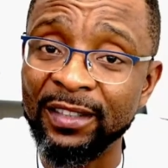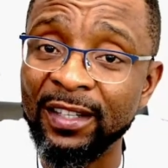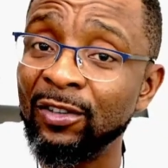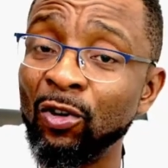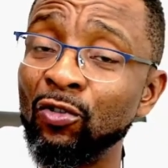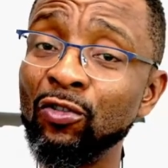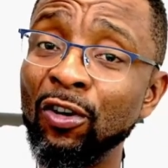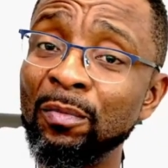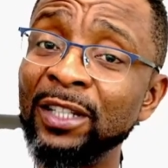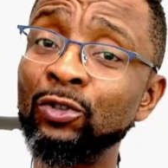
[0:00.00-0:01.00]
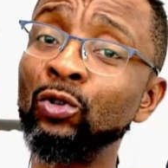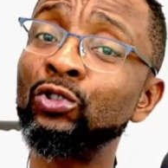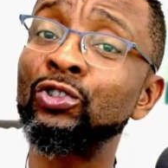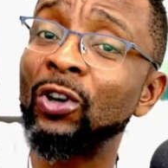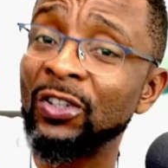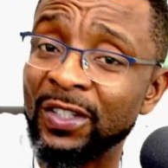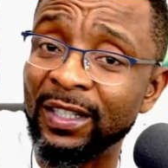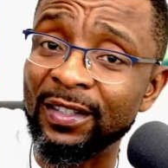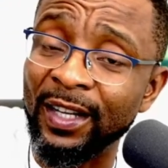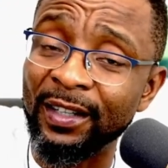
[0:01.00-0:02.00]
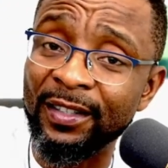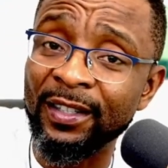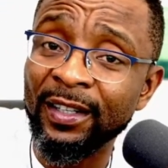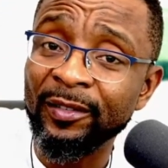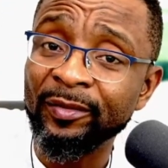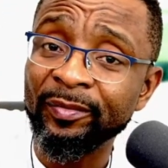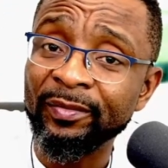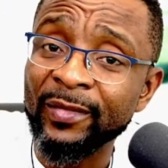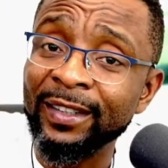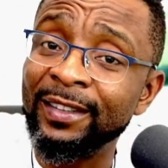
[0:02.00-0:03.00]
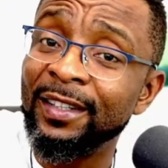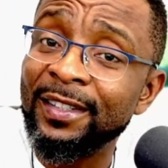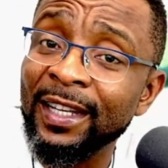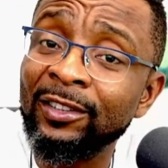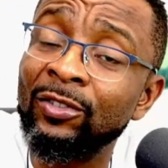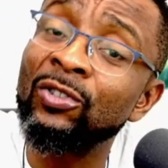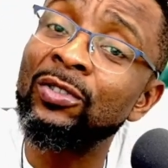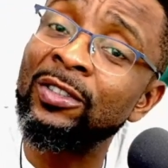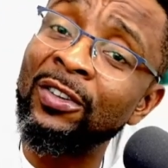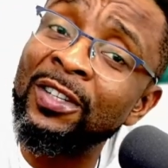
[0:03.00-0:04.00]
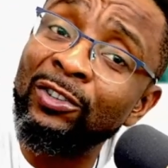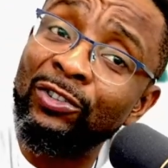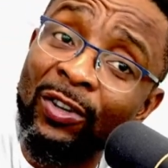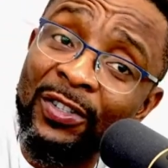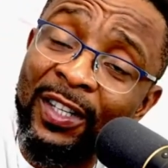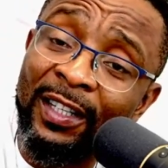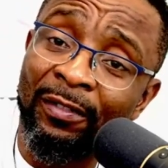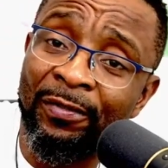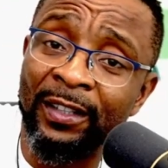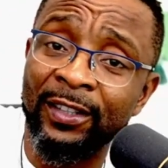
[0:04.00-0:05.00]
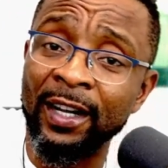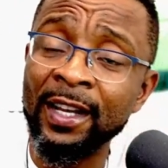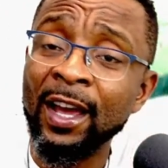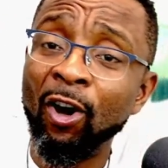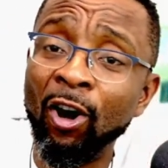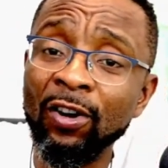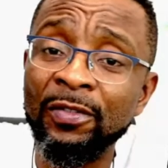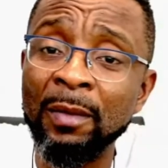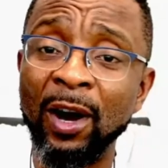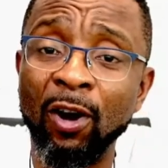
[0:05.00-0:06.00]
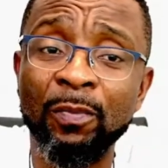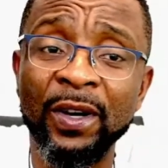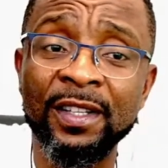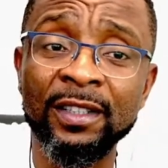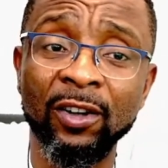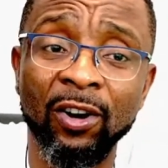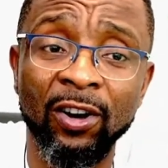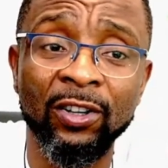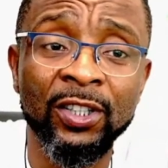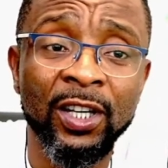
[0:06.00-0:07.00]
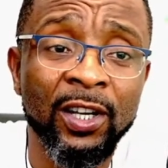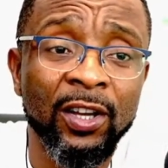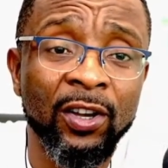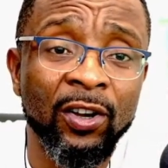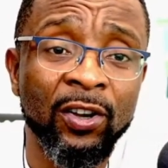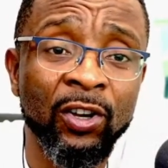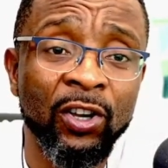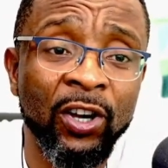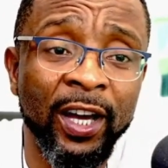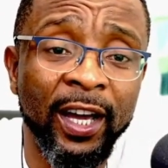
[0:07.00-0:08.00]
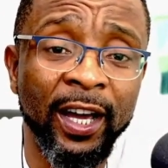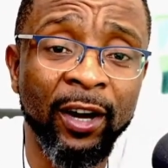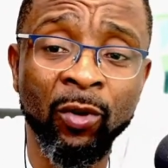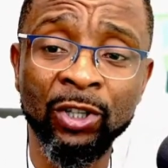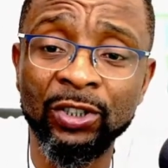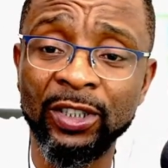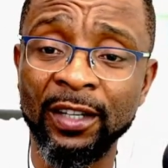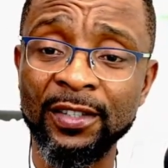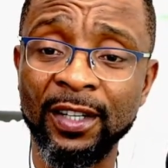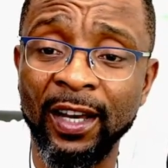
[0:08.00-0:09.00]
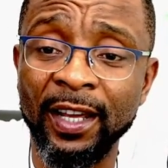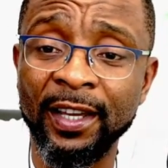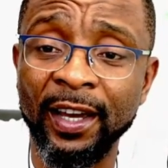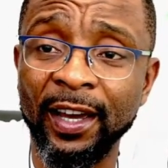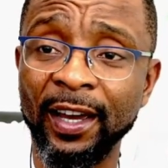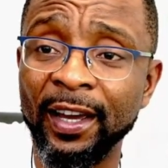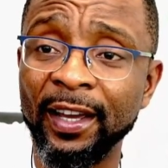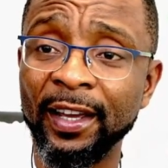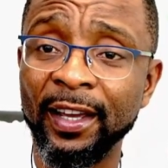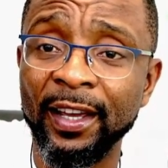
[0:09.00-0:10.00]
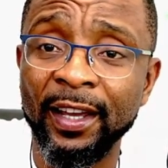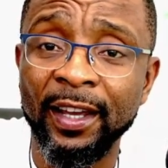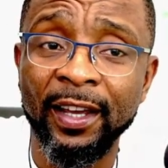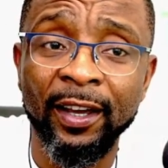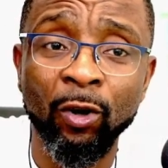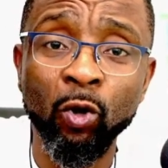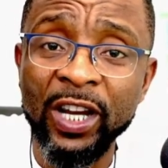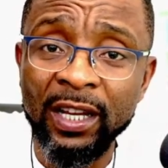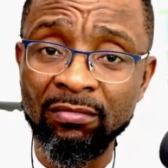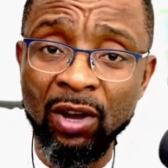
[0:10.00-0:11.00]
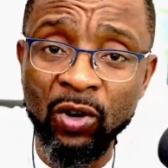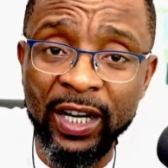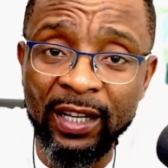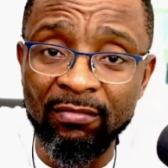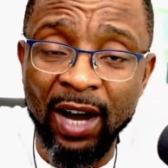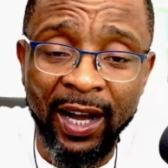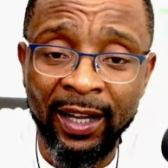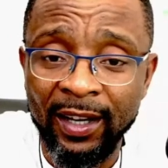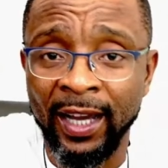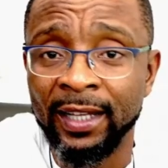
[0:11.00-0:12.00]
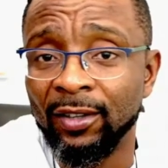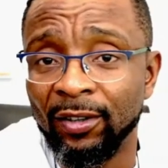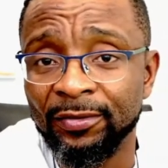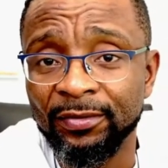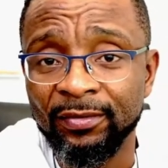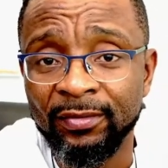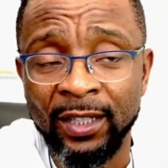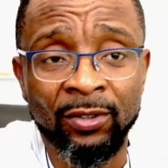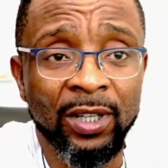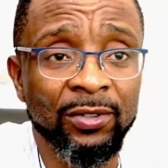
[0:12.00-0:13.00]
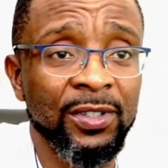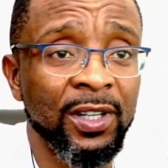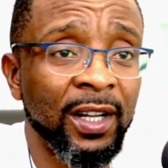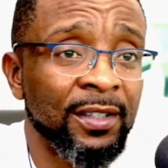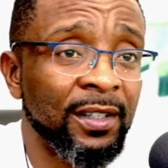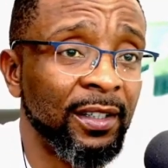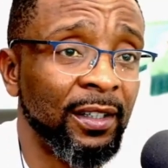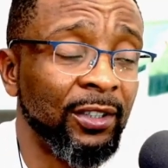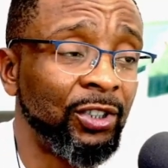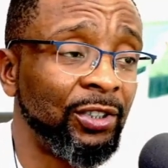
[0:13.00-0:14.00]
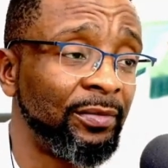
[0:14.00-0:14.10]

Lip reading: The local government don't trust the state. The state doesn't trust the federal. All of them are operating on what you can say like ulegba kind of. I don't know how to say that in English.